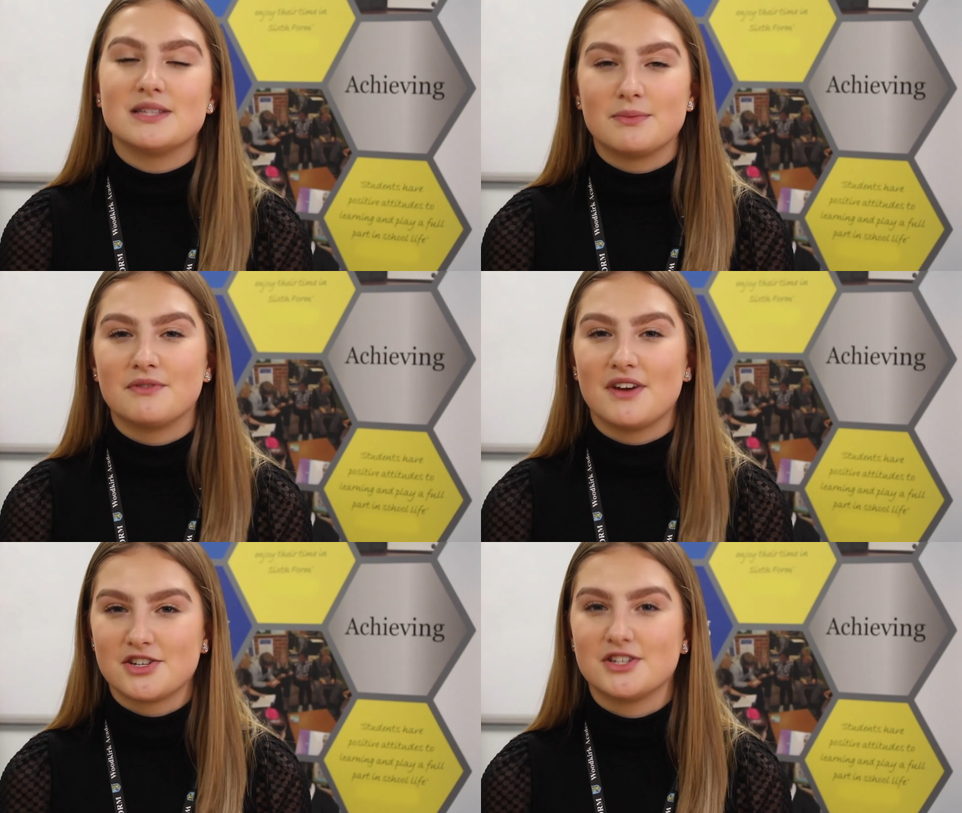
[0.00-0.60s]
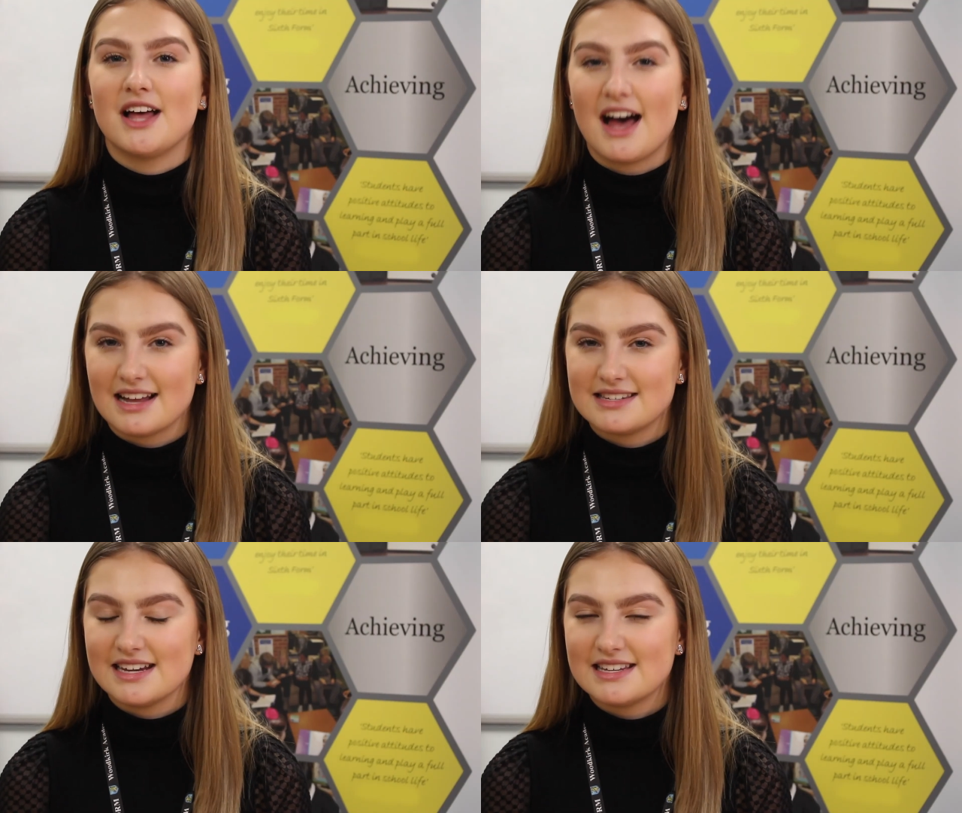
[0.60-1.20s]
as a professional
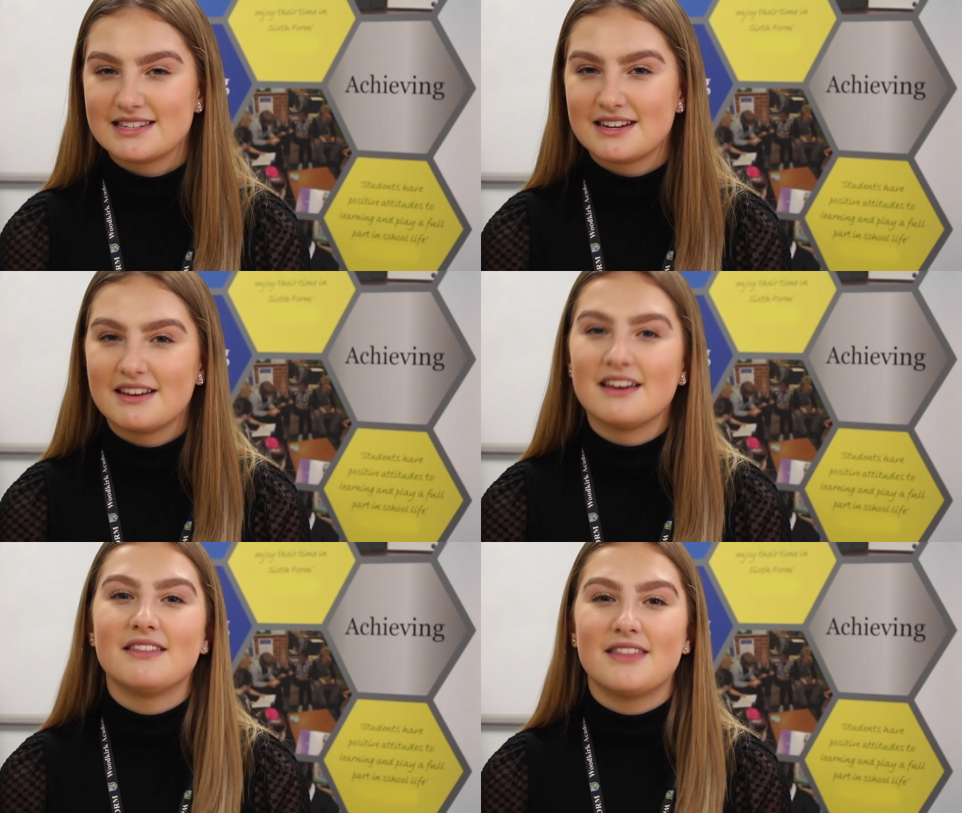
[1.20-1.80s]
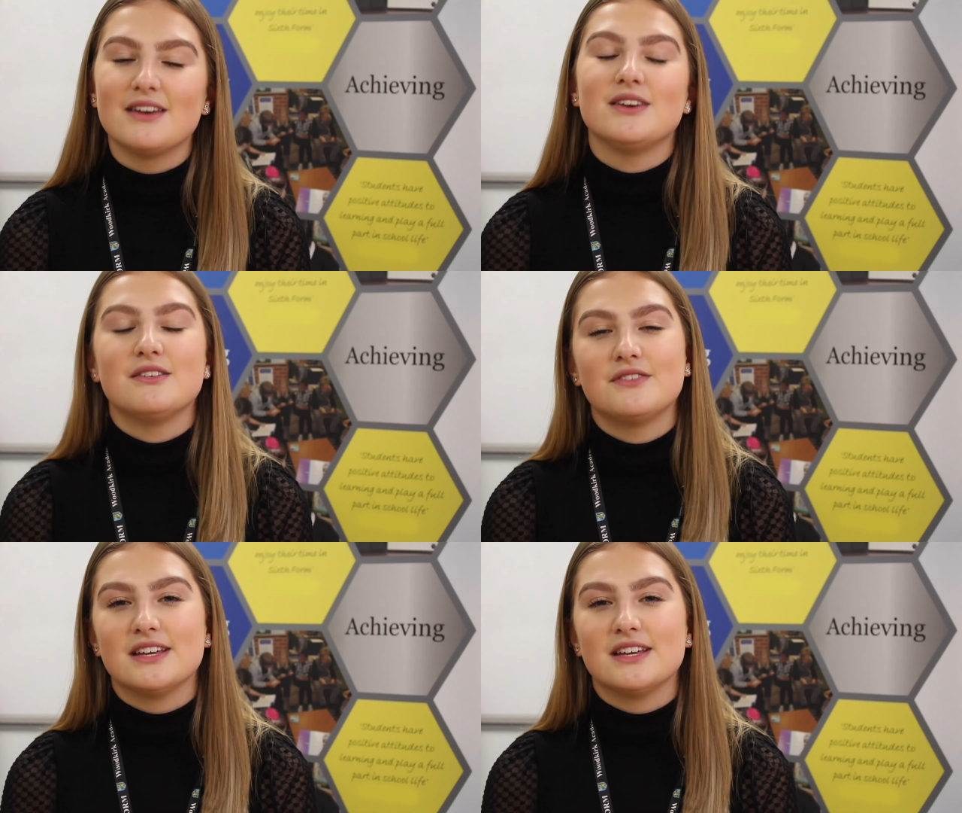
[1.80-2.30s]
artist. Thank you for